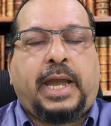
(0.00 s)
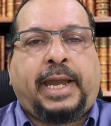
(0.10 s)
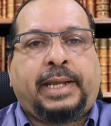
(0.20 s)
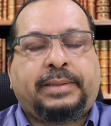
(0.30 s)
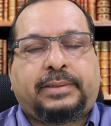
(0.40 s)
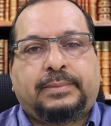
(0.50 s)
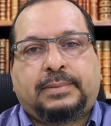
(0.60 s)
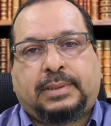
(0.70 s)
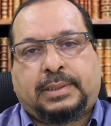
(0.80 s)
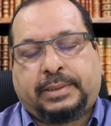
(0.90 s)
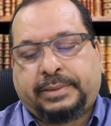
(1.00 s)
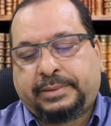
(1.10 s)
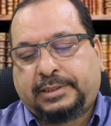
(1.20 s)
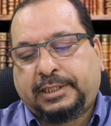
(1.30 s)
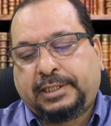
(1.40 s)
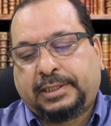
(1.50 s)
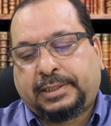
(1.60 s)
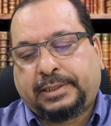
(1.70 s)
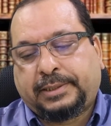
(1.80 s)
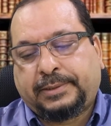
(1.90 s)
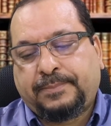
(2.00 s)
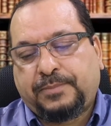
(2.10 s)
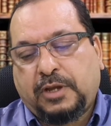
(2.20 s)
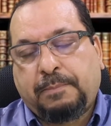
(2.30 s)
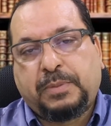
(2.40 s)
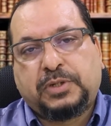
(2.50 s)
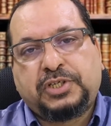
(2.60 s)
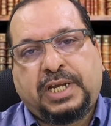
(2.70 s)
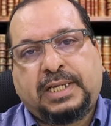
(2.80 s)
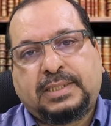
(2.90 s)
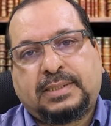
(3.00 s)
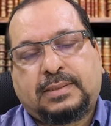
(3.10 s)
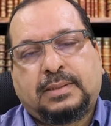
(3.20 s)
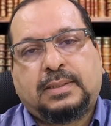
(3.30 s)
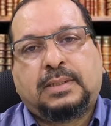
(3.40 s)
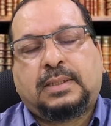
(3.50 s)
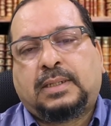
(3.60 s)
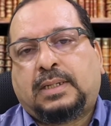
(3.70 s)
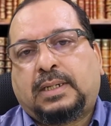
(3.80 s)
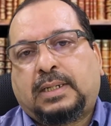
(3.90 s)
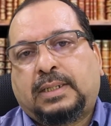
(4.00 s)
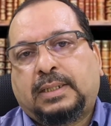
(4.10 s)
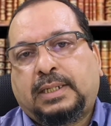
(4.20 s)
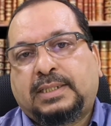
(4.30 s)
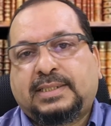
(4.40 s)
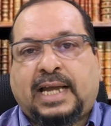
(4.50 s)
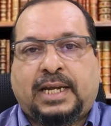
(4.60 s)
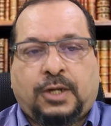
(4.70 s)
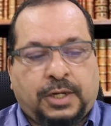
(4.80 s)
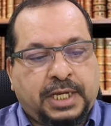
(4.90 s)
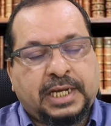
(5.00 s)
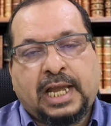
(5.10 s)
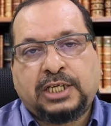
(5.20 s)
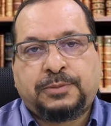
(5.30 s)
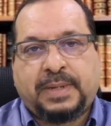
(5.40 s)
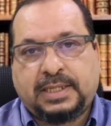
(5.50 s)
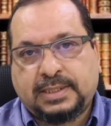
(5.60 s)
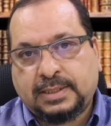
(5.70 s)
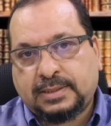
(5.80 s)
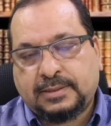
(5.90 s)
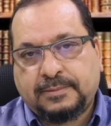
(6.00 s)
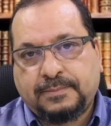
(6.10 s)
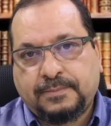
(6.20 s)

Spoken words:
and the purchase is done on a cash basis,